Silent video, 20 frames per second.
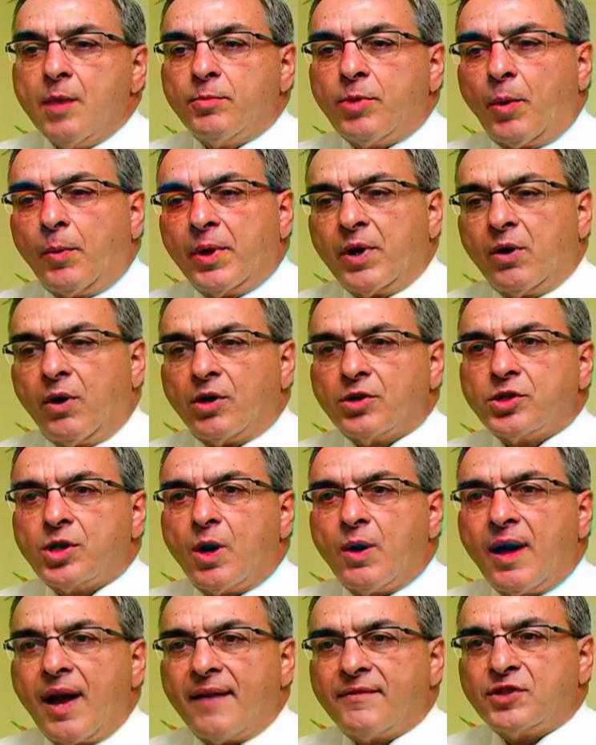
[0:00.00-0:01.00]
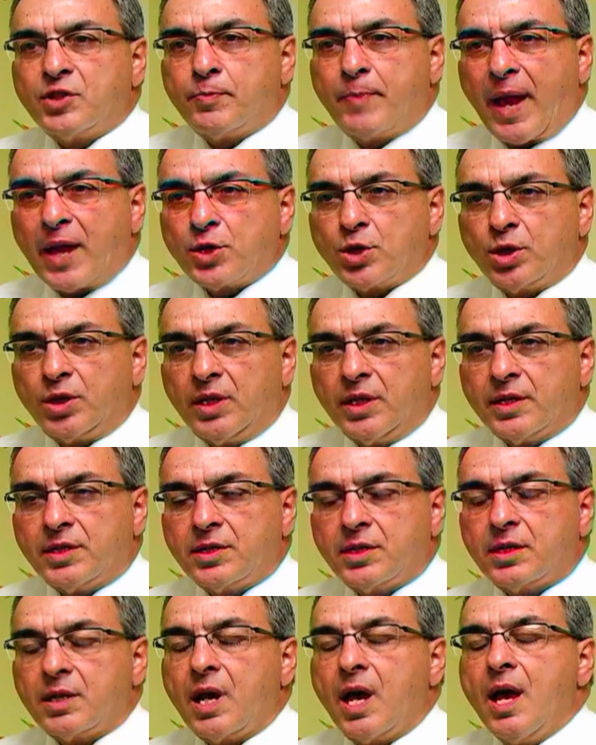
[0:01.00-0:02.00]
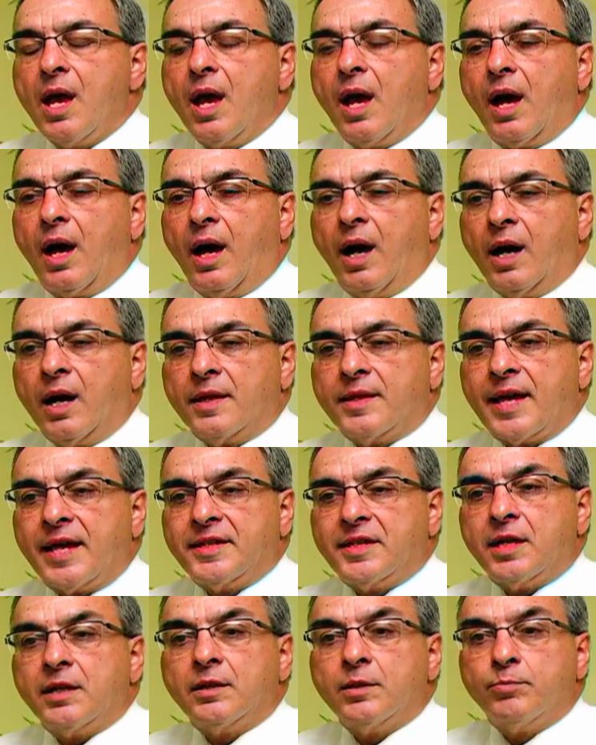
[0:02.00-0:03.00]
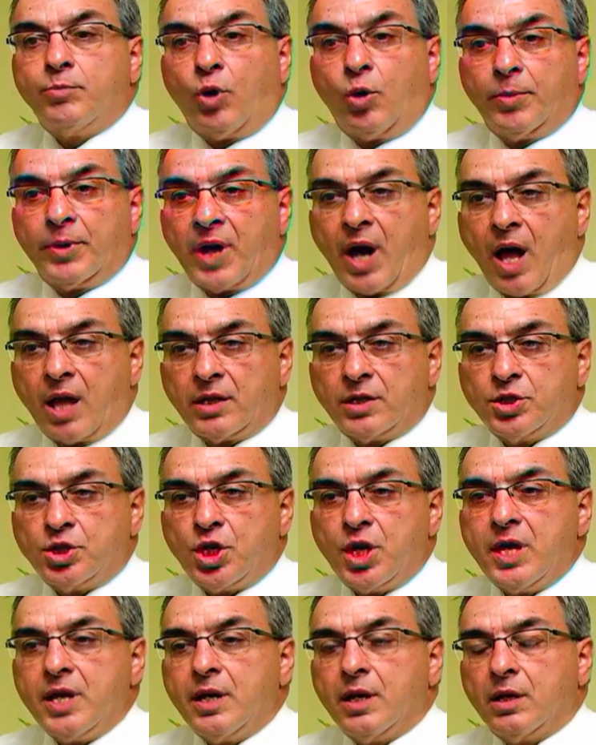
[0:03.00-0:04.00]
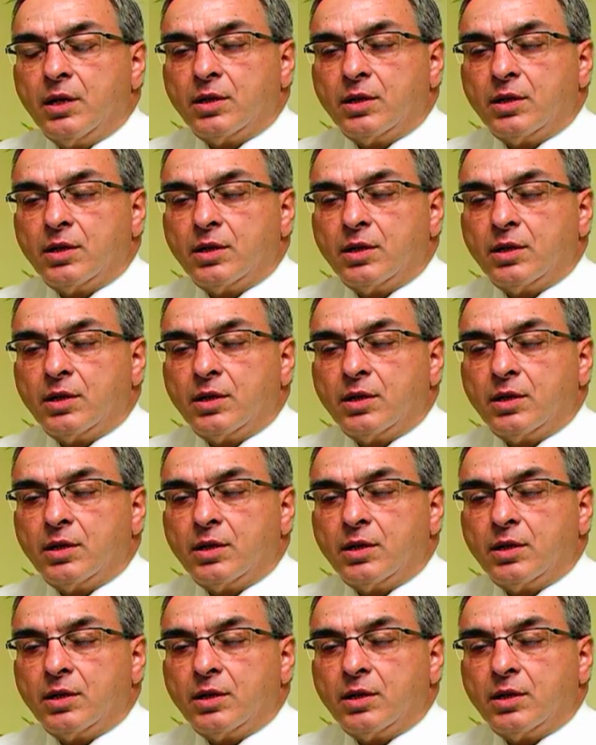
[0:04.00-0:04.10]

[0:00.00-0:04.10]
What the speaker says: but we also have specialists that deal in pulmonology,